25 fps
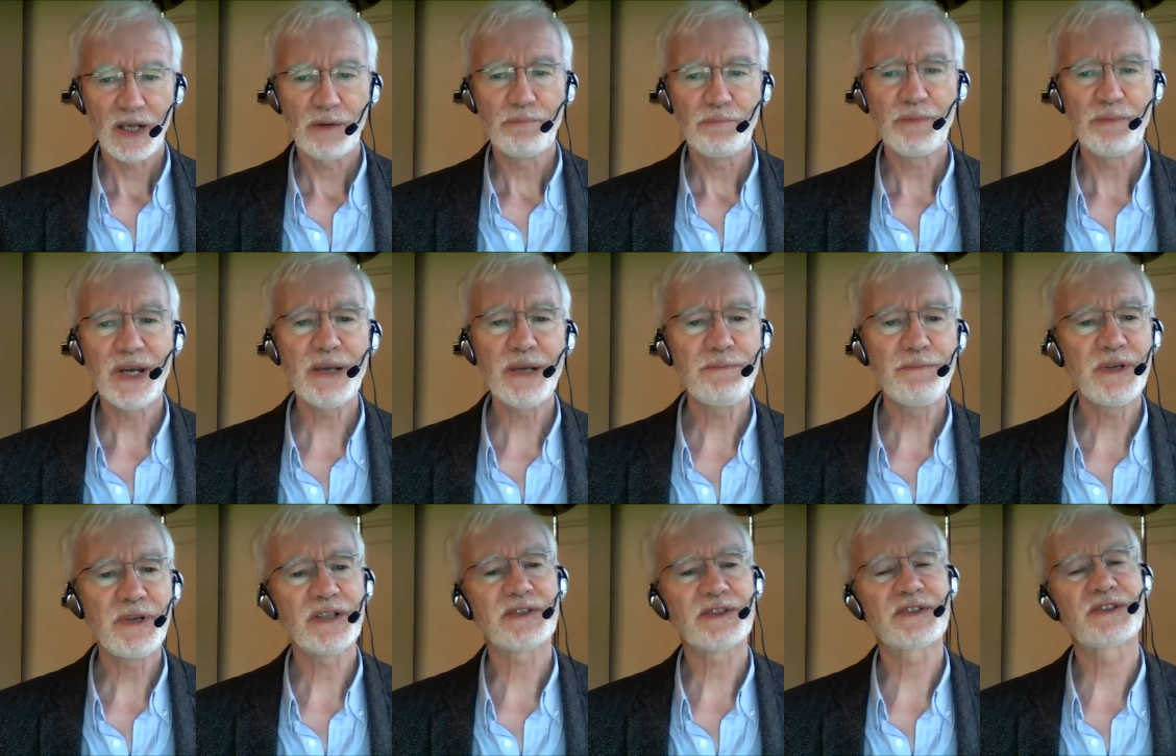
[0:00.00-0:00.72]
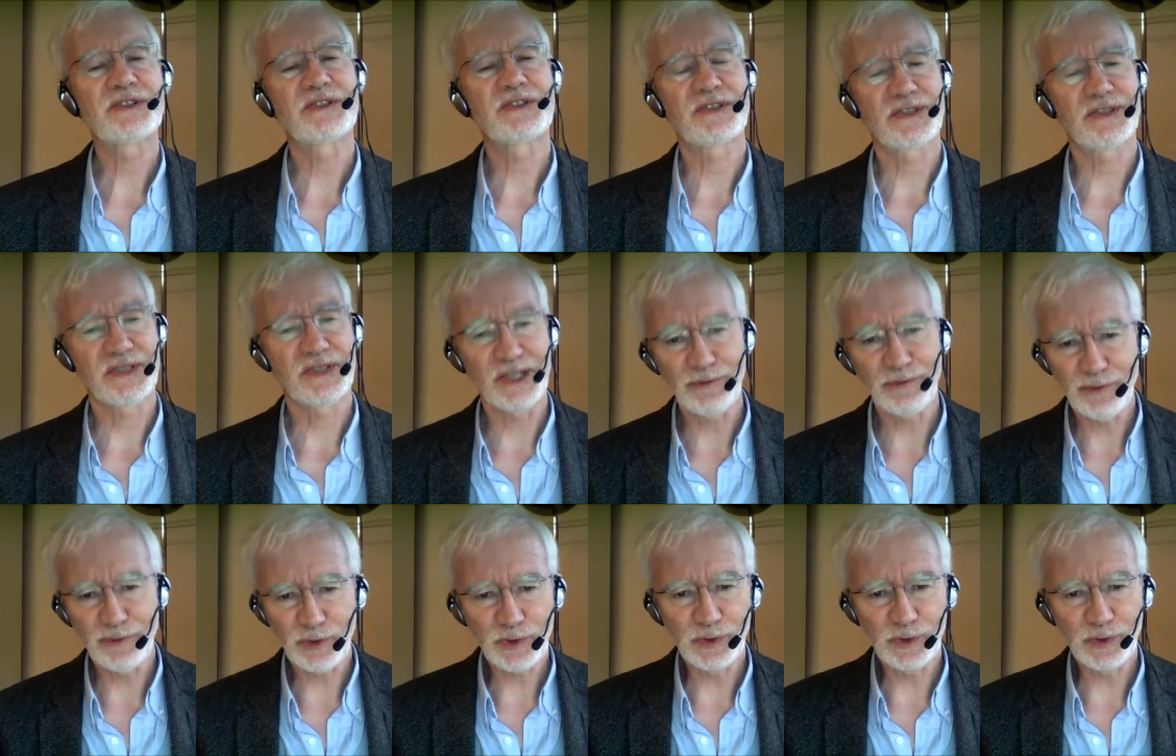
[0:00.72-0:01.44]
Maybe it's
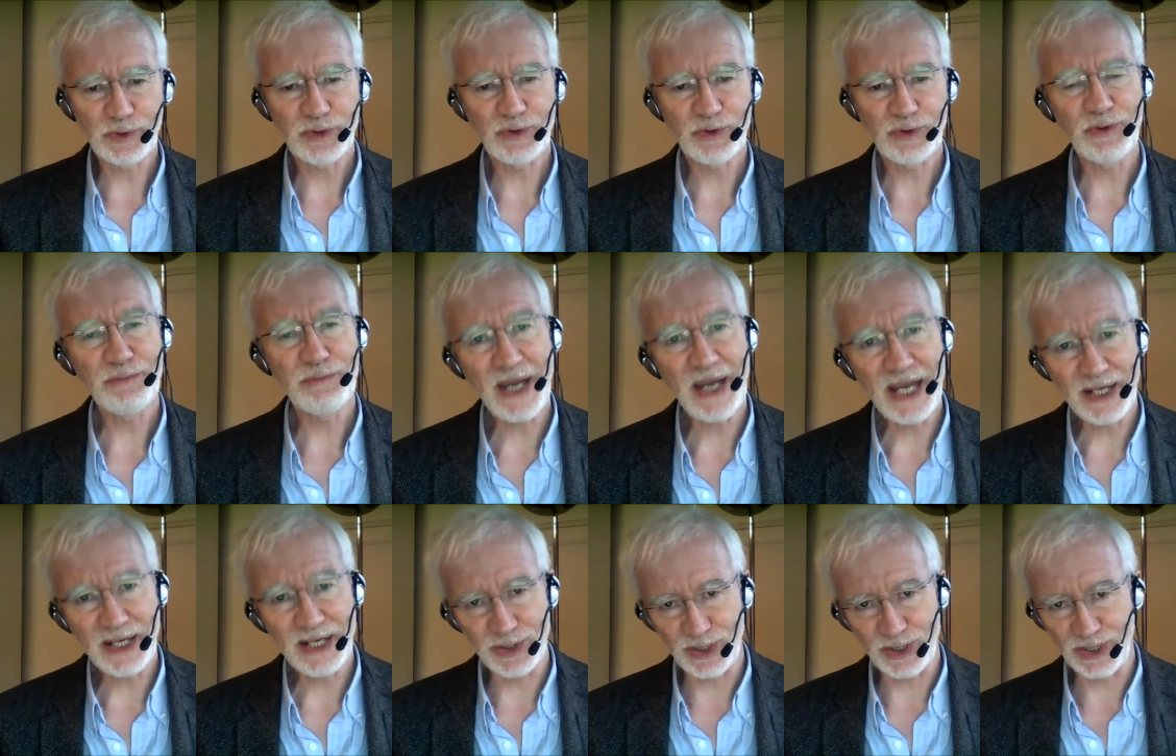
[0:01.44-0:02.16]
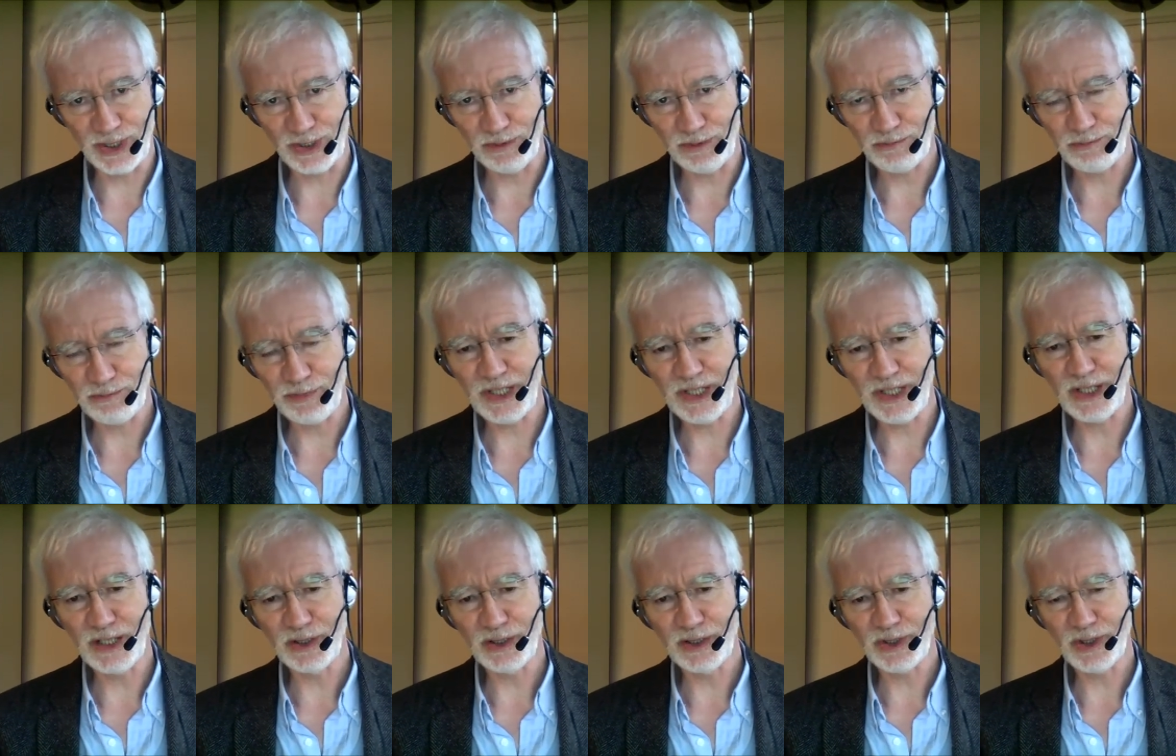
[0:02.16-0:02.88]
difficult to imagine
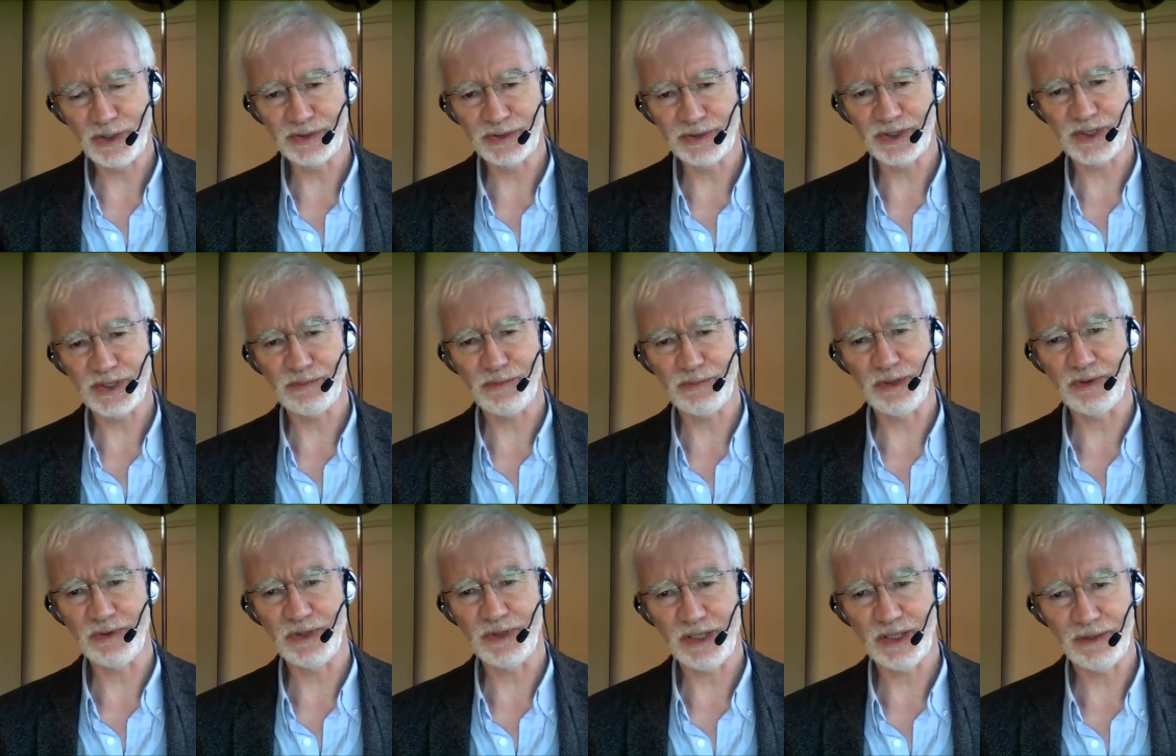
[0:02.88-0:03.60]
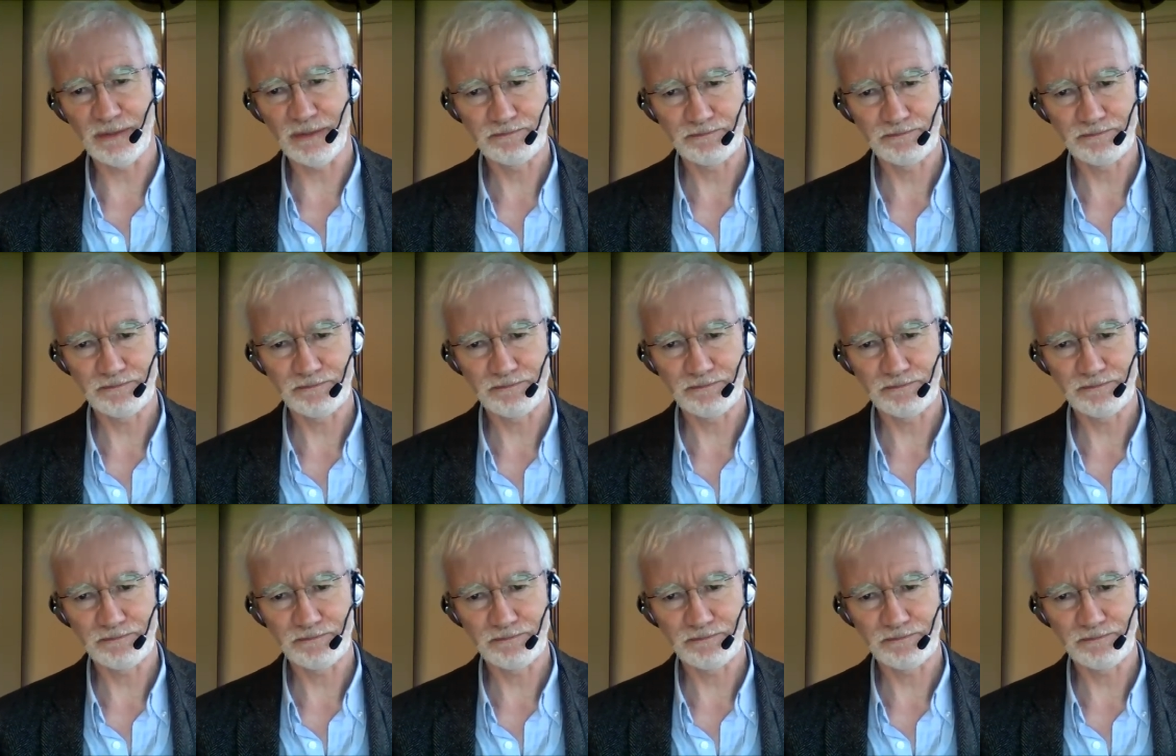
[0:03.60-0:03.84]
being a non-smoker.